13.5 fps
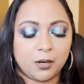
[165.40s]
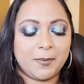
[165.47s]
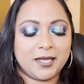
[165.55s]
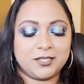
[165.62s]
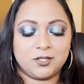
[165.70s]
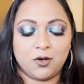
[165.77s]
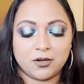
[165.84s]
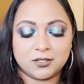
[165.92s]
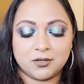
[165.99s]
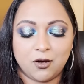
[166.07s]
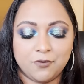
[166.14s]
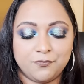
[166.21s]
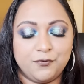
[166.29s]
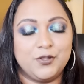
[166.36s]
my socks
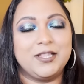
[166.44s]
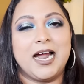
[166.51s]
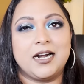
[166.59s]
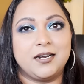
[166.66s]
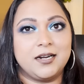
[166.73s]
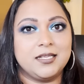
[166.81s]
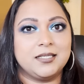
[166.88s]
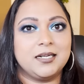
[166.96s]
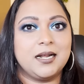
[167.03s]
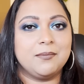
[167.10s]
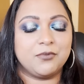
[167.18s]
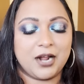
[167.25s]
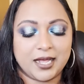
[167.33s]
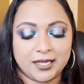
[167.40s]
off. For that reason,
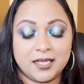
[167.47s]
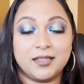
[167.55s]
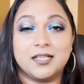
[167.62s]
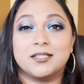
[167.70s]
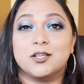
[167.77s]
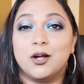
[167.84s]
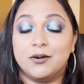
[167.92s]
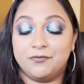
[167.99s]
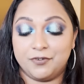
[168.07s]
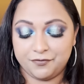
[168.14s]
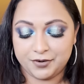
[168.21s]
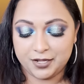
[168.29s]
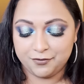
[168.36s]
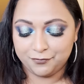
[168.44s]
I'm ranking this on
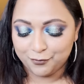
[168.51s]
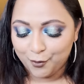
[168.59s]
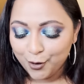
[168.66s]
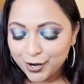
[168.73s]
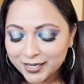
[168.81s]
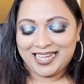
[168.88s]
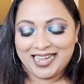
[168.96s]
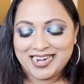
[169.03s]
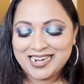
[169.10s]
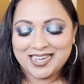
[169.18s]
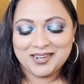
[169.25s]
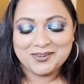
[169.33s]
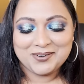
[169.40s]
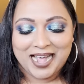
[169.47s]
54. I
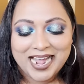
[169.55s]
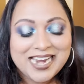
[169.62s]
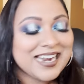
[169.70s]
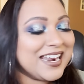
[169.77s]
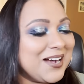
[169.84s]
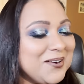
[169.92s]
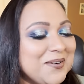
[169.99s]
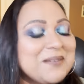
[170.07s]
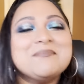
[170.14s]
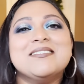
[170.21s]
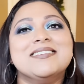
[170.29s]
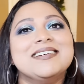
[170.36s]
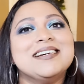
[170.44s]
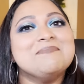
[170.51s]
know I'm
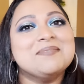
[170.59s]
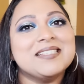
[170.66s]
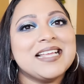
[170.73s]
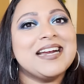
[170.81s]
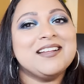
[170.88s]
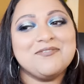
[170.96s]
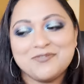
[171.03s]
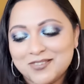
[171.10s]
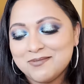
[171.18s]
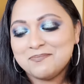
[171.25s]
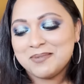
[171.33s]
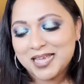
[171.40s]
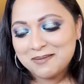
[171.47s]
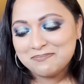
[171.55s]
gonna upset a few
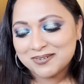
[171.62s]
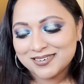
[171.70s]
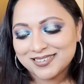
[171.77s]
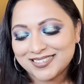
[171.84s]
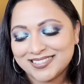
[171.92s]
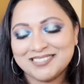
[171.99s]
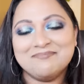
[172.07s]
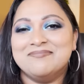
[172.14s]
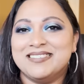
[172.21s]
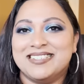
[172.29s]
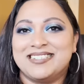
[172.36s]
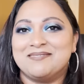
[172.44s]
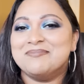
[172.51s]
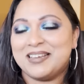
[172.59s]
people,
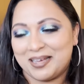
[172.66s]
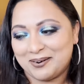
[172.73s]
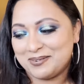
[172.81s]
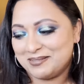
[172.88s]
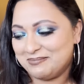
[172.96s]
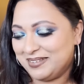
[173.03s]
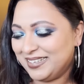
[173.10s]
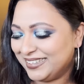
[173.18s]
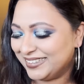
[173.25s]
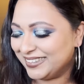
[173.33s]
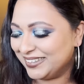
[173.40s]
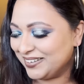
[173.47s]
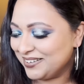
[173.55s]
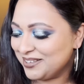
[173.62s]
but bear with me.
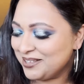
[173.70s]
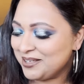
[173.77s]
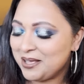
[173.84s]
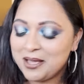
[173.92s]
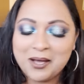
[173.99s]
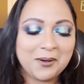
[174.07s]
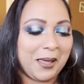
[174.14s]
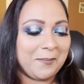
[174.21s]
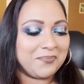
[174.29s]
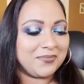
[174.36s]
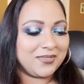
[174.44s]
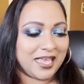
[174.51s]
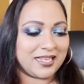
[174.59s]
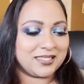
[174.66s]
Okay,
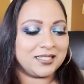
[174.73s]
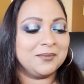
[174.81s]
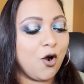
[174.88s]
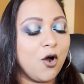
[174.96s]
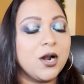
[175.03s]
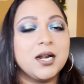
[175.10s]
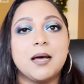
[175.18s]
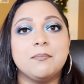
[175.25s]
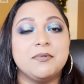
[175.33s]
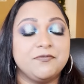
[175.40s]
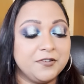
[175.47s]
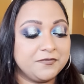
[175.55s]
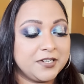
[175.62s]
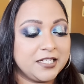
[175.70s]
next, on number
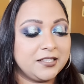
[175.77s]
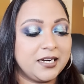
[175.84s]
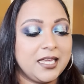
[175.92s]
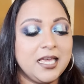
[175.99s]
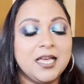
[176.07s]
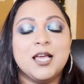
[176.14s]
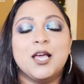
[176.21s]
53,